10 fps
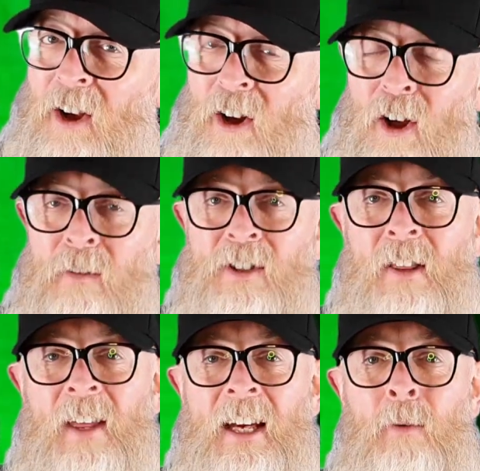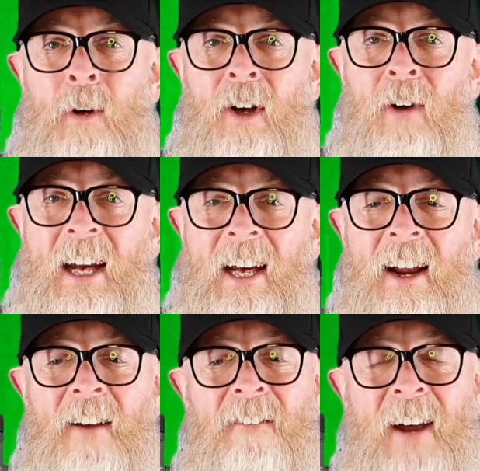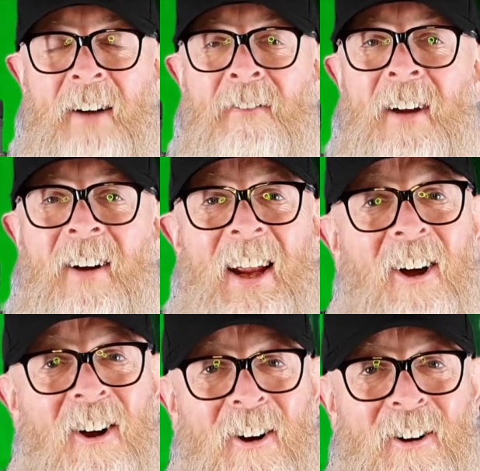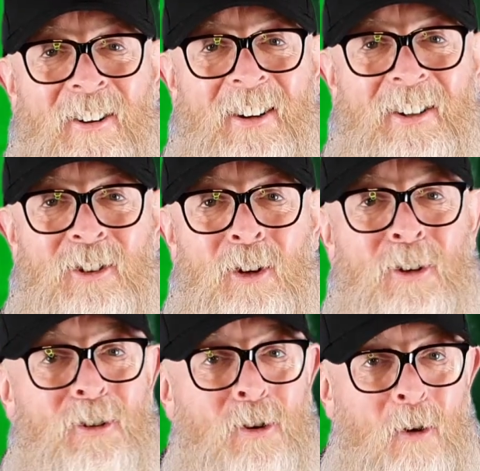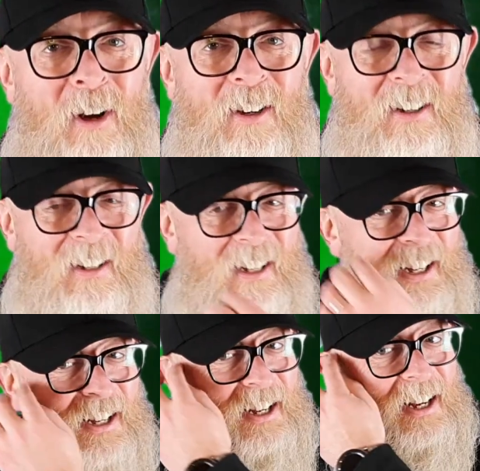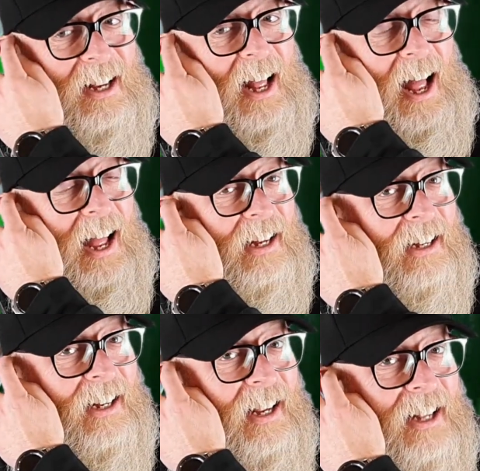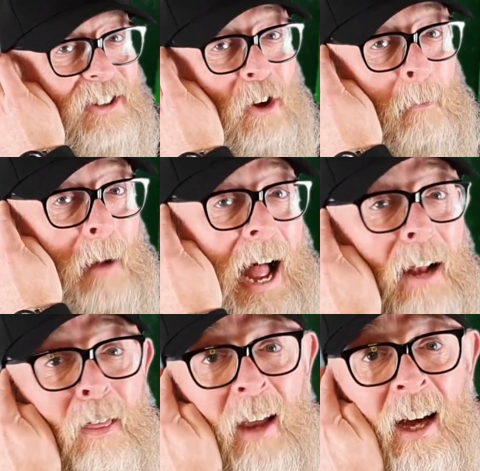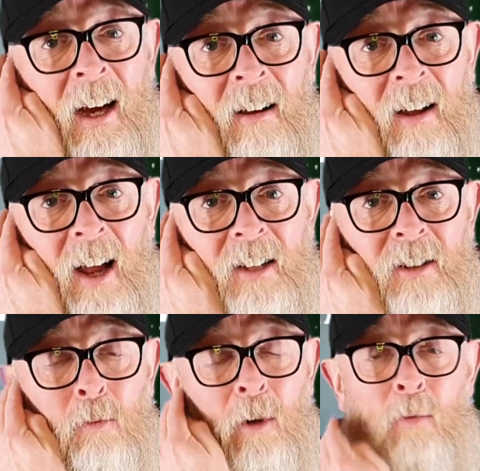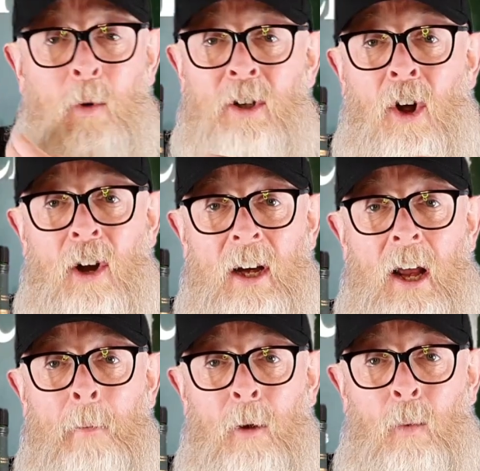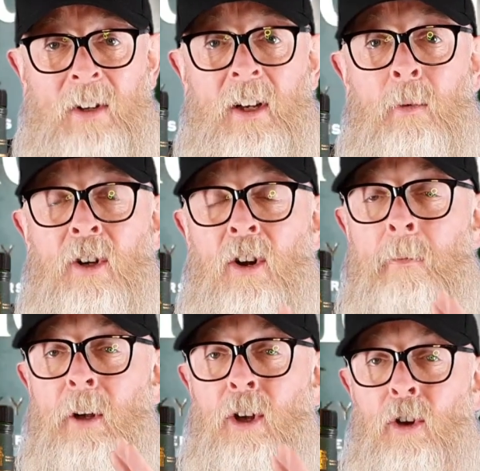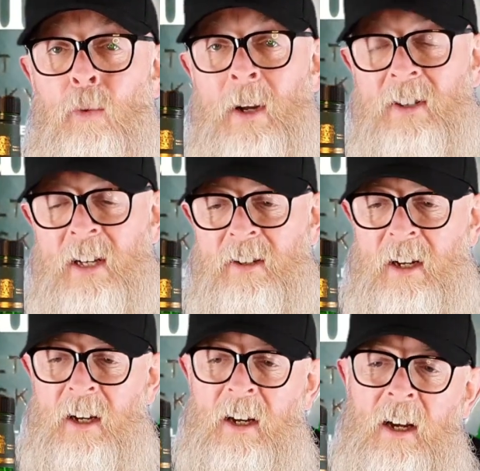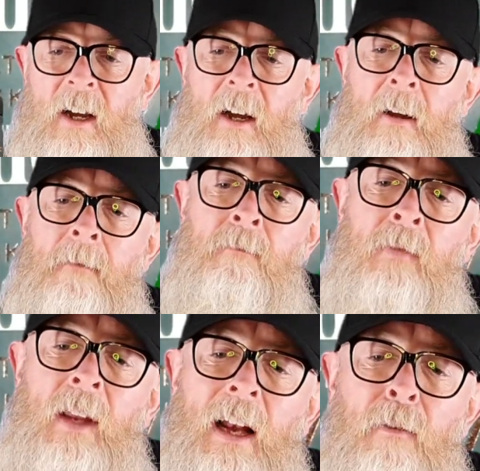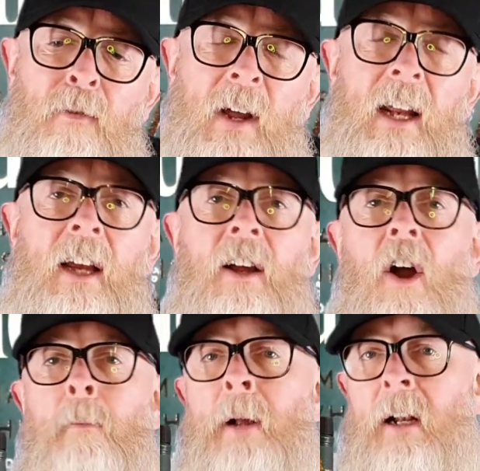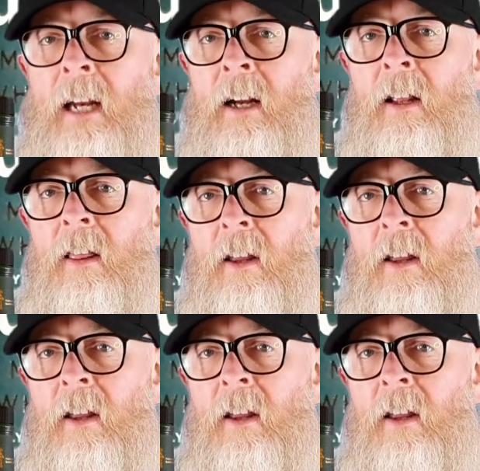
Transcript: lot of us, I think you would agree, find it very hard to control it. And it's not a bad thing. We're talking about whiskey, we're talking about good whiskies. Glenfiddich are building